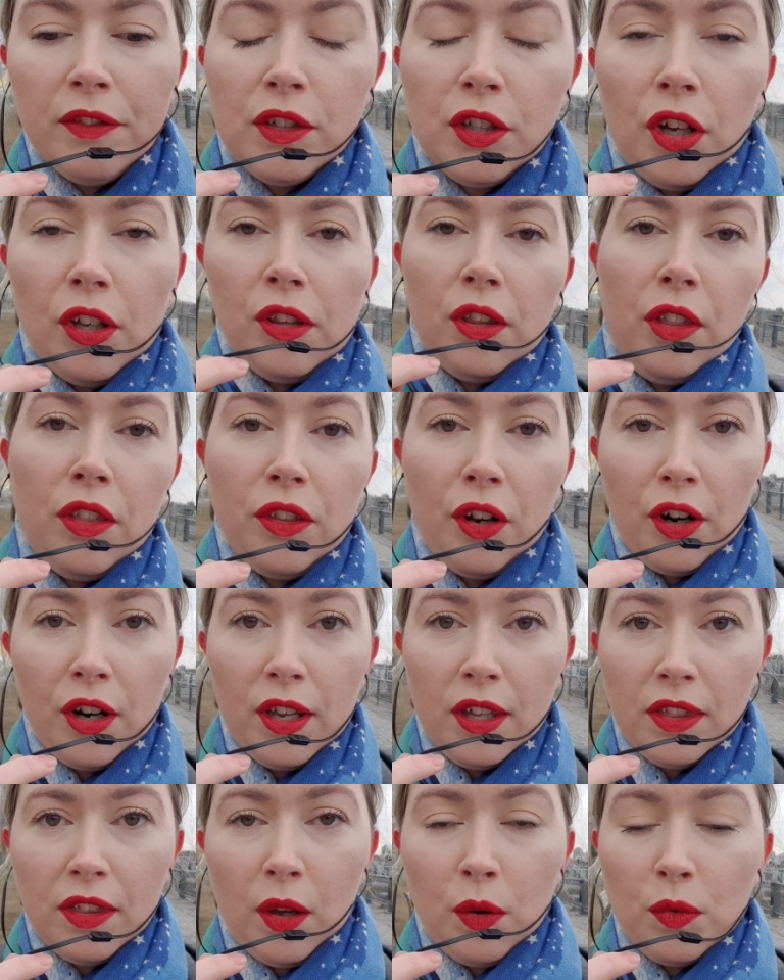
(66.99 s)
done
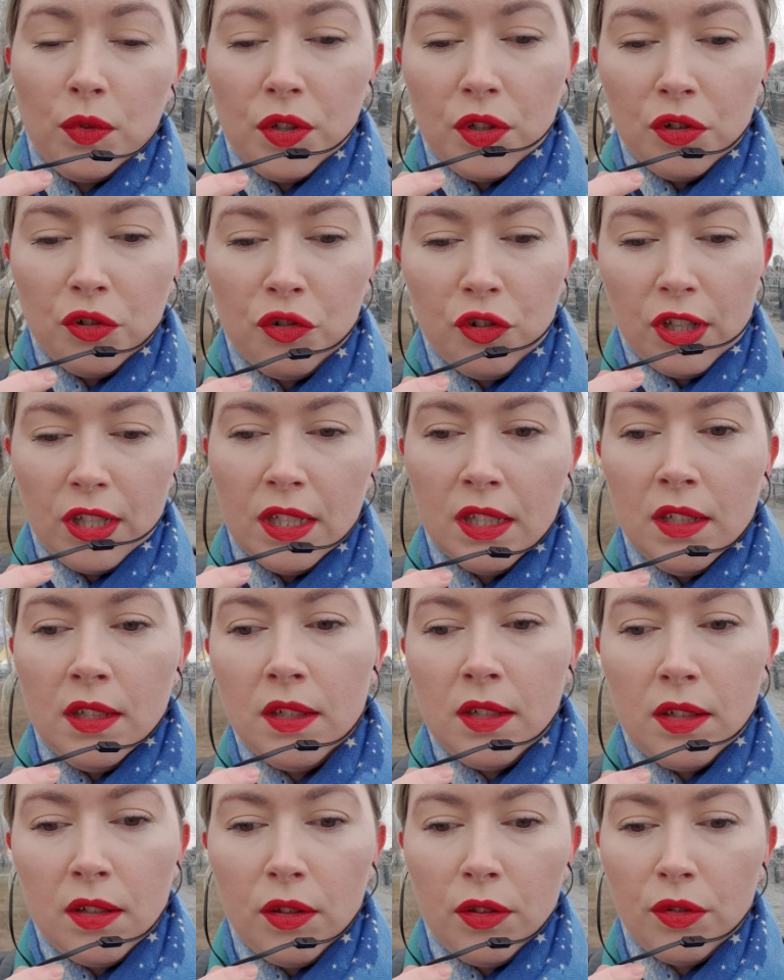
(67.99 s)
30,000
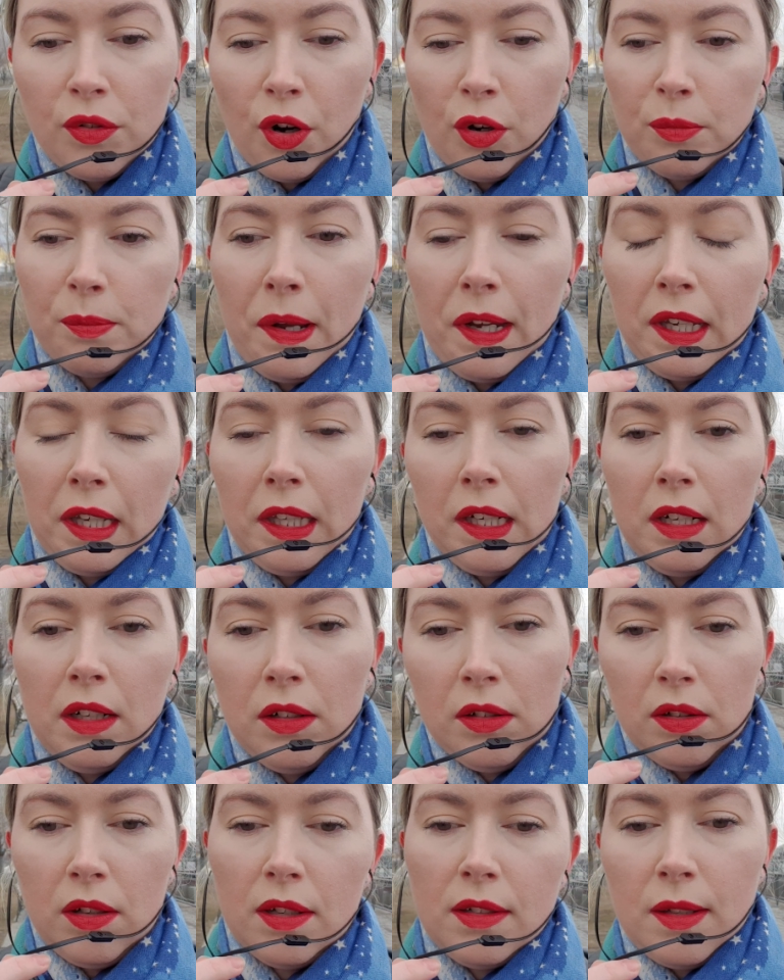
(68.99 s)
readings throughout my
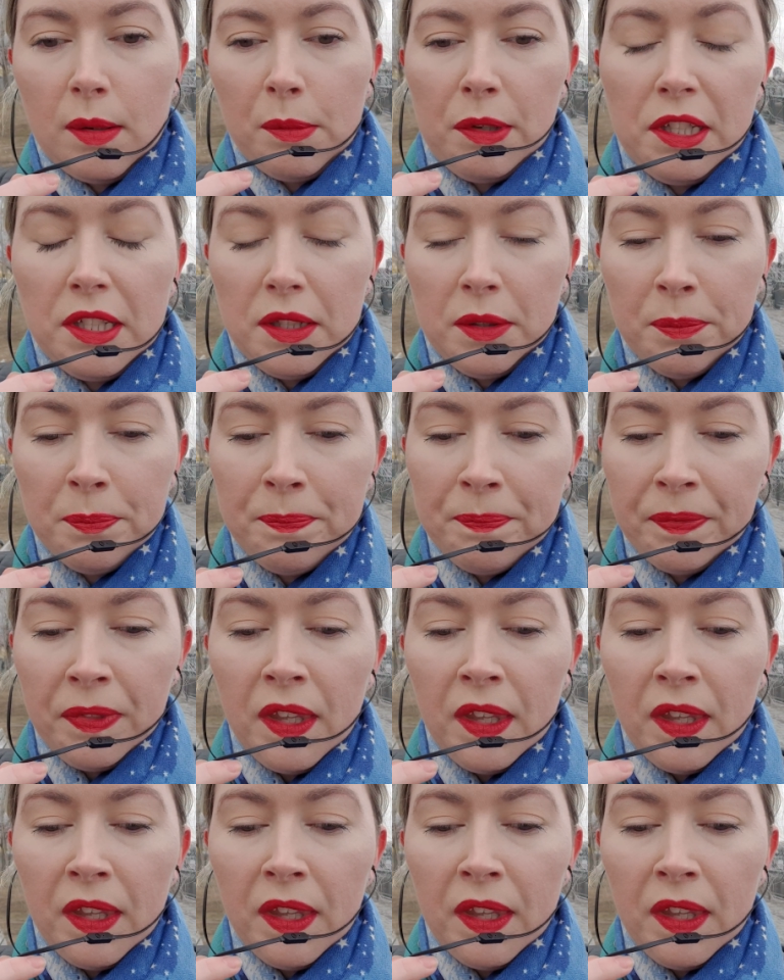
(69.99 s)
career as a medium.